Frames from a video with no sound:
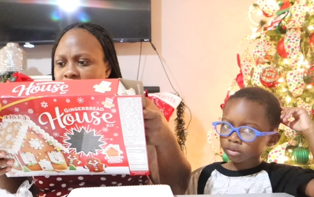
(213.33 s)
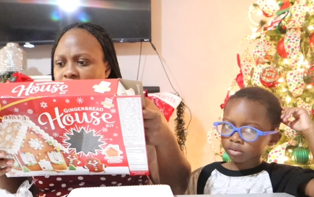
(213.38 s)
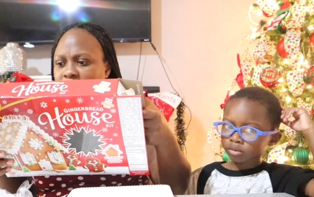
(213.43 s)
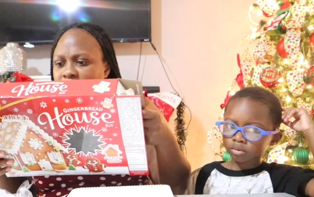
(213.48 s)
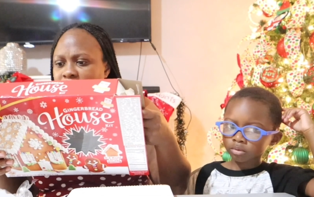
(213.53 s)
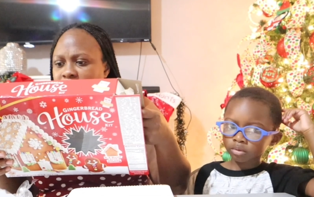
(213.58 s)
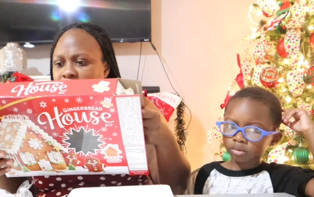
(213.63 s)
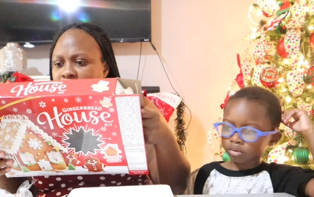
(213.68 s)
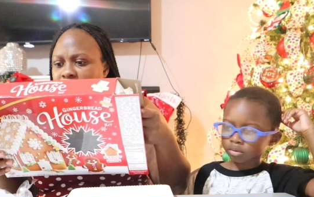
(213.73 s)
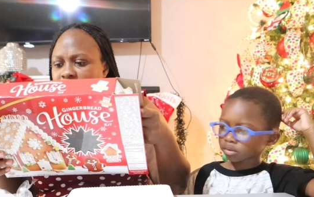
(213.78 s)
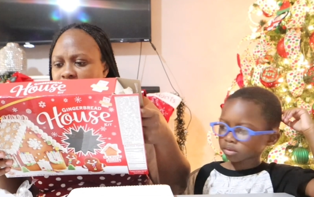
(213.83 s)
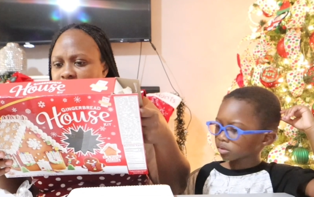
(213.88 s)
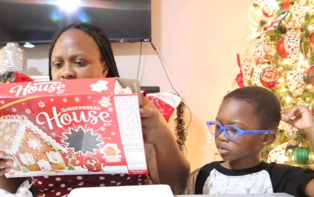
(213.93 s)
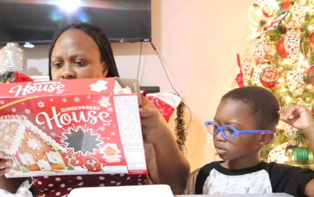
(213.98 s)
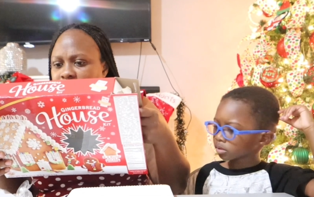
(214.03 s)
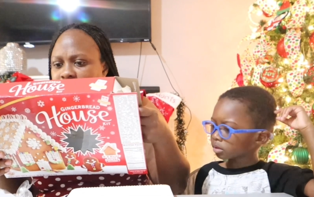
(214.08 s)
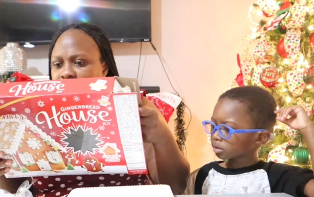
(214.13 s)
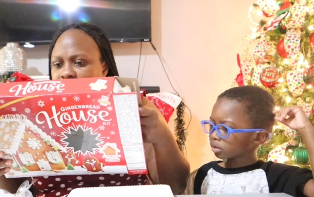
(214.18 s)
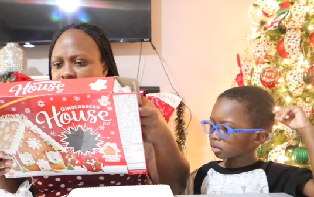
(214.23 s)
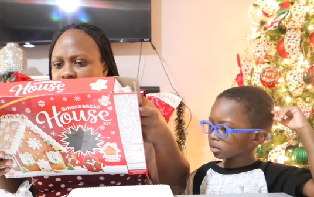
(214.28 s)

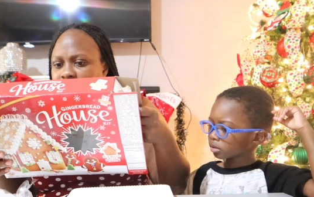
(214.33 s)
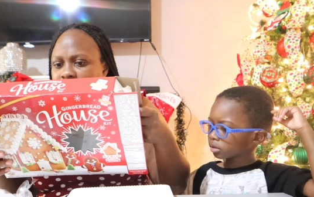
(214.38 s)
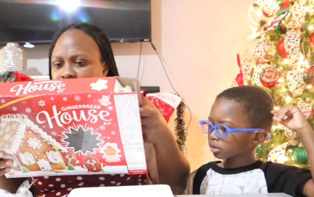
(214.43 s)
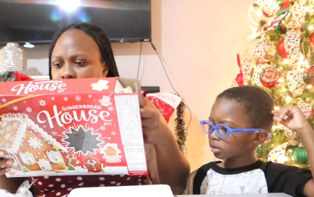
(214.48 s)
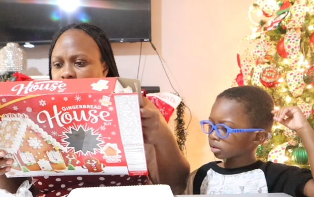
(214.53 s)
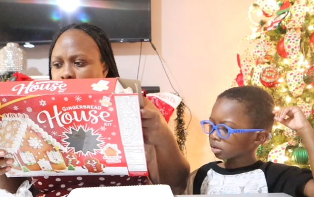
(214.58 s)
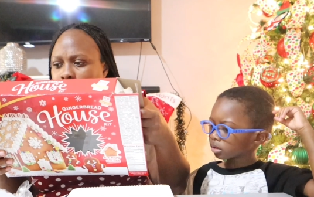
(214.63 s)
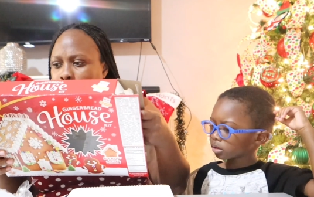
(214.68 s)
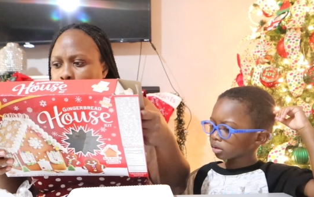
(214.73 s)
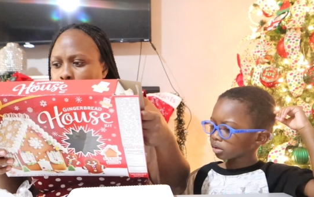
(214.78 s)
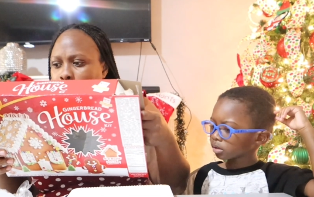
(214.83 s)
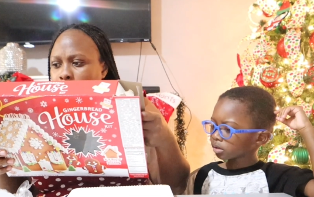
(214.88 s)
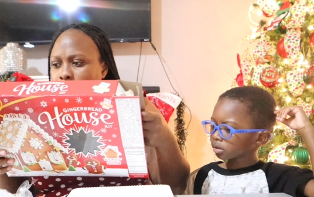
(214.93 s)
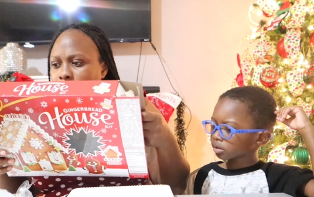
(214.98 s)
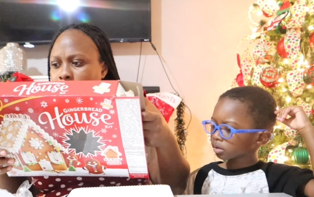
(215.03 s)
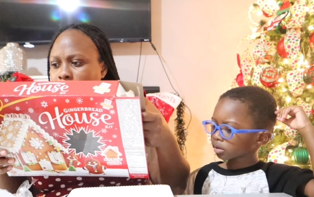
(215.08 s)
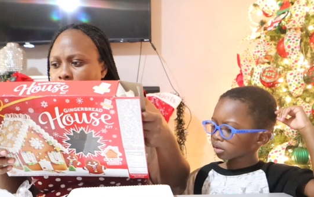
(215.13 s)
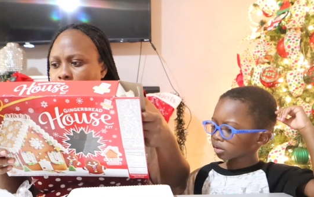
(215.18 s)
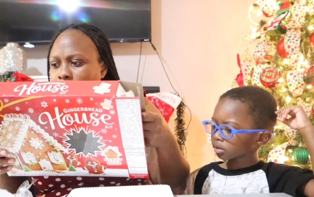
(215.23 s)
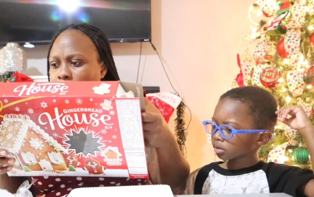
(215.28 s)

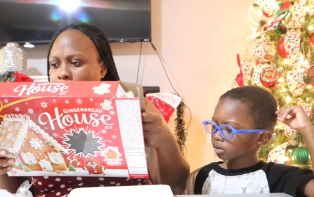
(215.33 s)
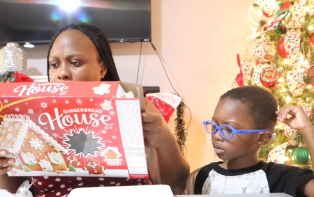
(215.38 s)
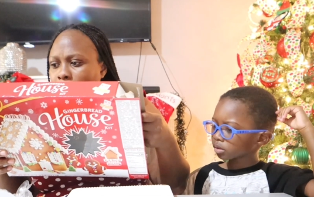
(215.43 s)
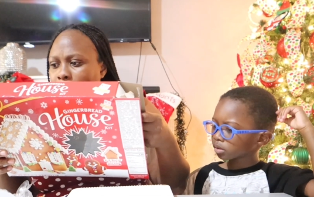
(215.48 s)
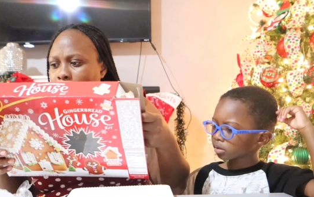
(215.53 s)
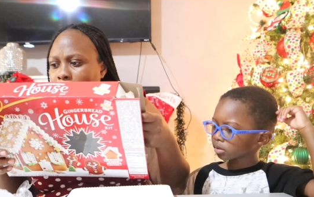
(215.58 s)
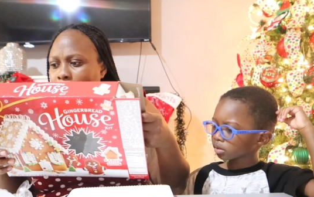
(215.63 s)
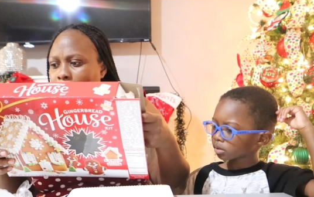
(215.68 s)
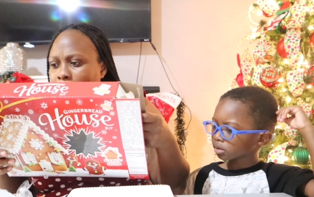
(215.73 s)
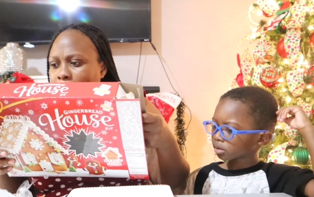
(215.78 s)
No one is speaking in this clip.